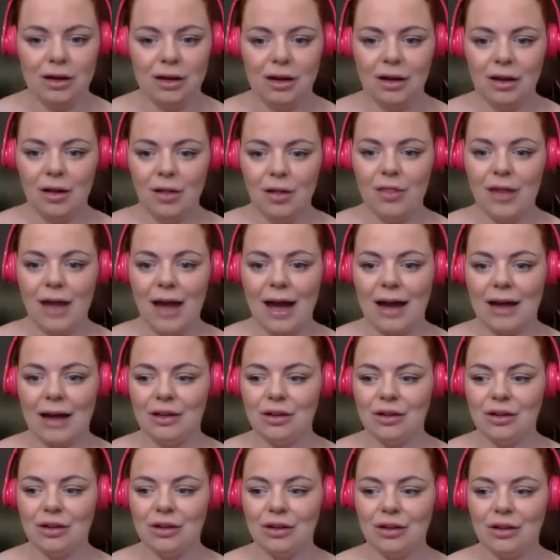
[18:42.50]
that
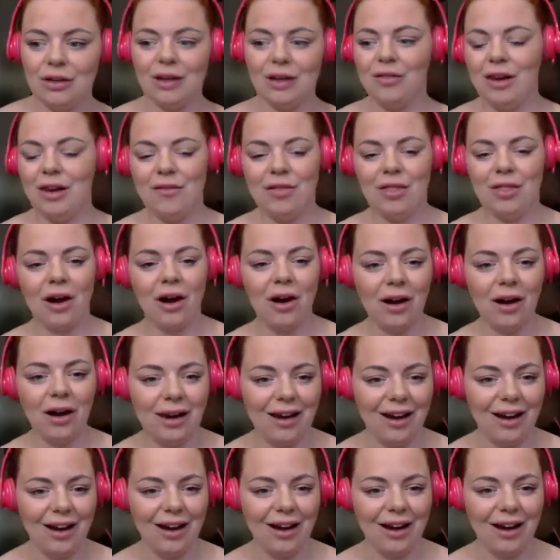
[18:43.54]
you're kind of living the high
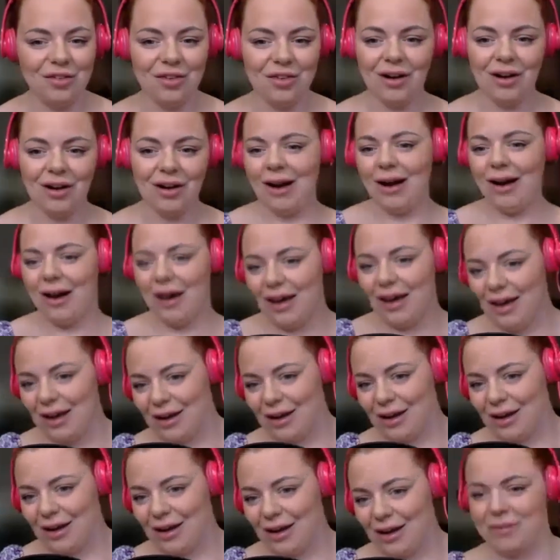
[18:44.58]
life. You're at
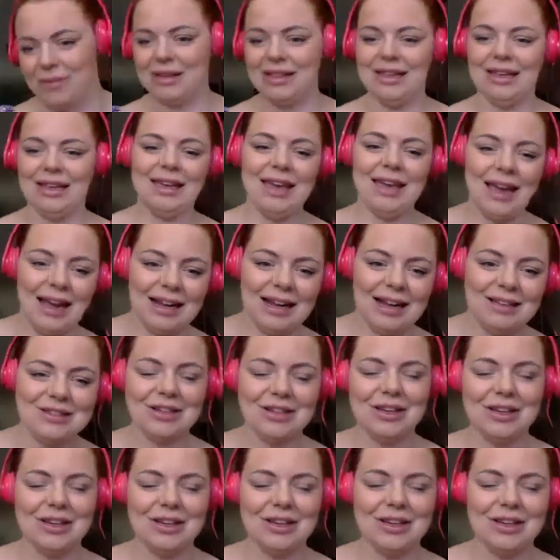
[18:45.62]
home, you're with the kids, you're
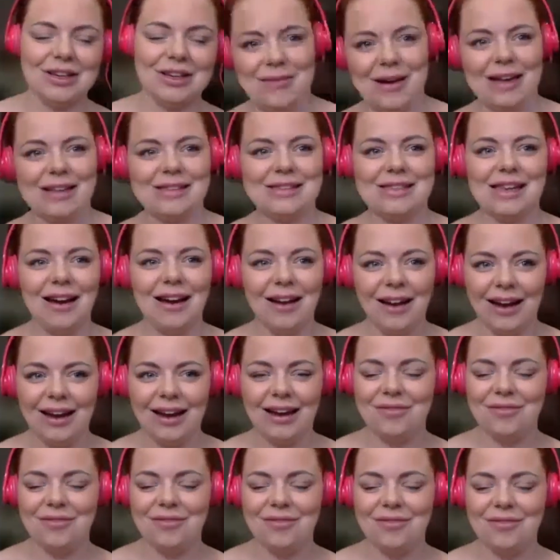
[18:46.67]
living your best
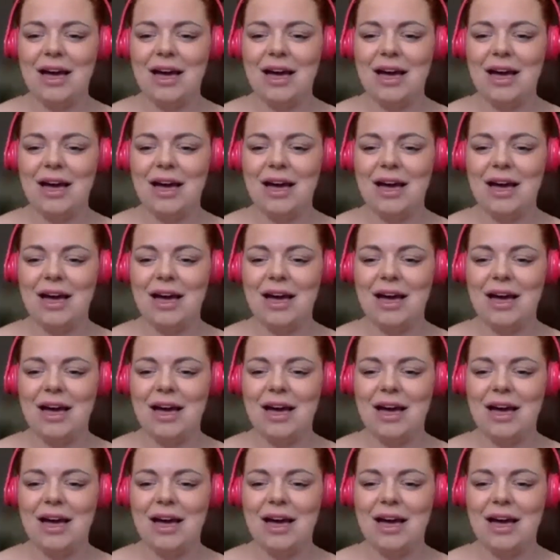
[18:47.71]
life.